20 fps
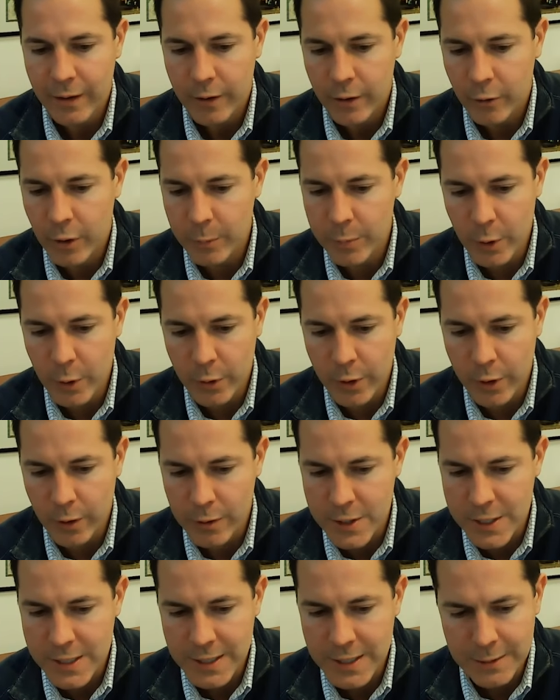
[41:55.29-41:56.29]

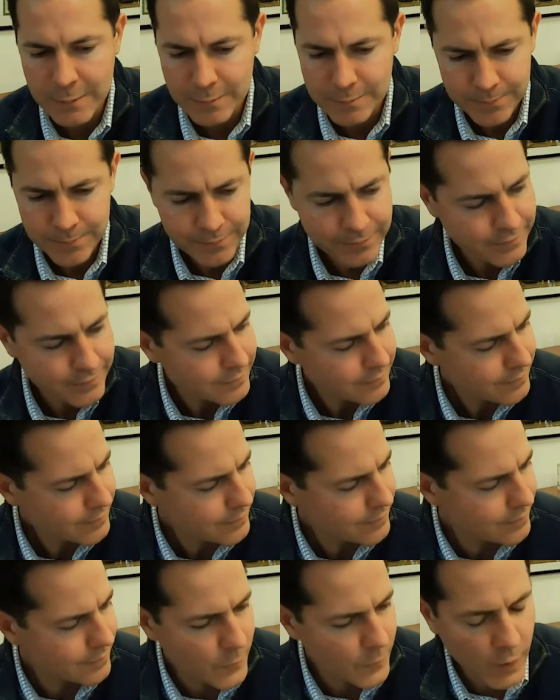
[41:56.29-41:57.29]
Cryptocurrency,
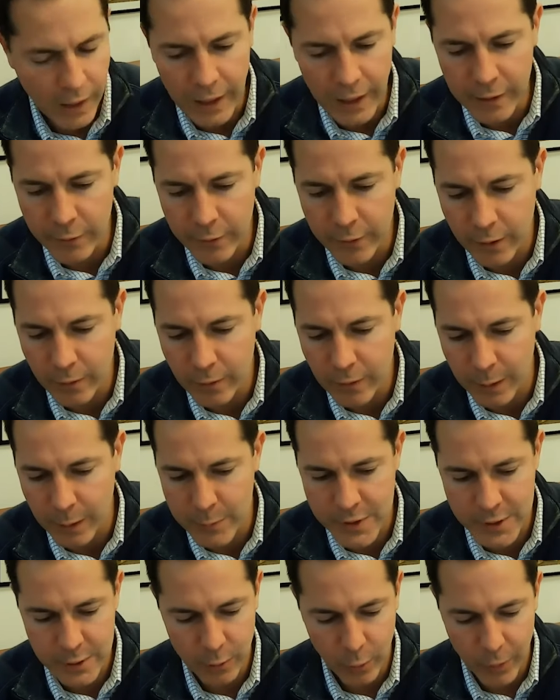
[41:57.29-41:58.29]
I don't know. I'm
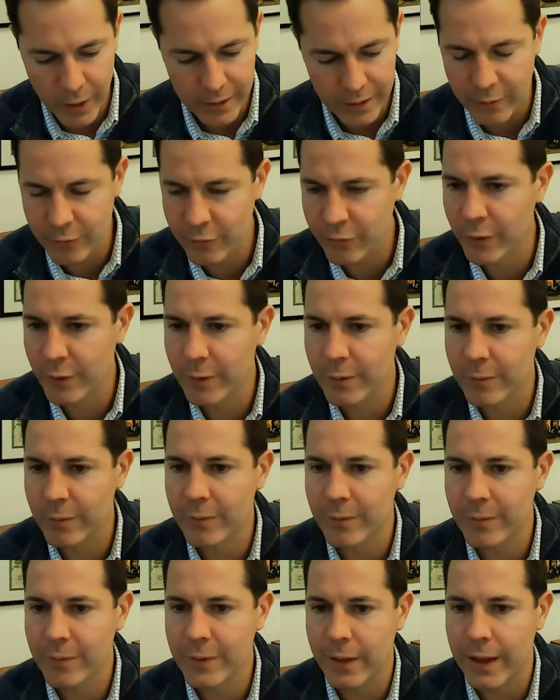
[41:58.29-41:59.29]
still waiting for
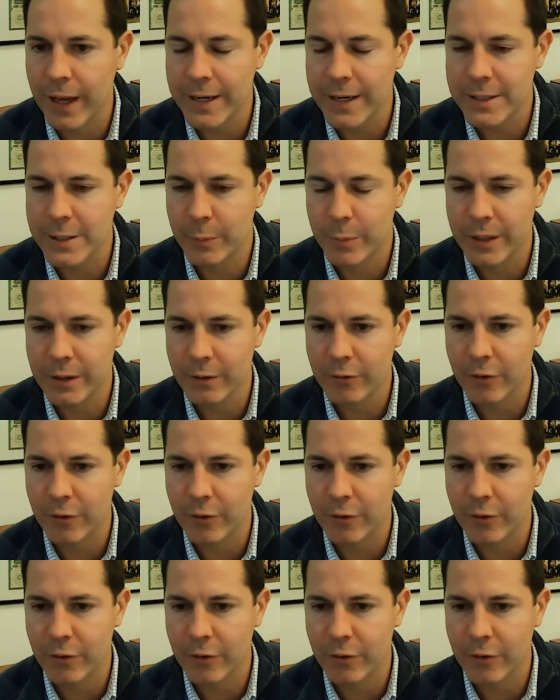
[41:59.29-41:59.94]
that to be a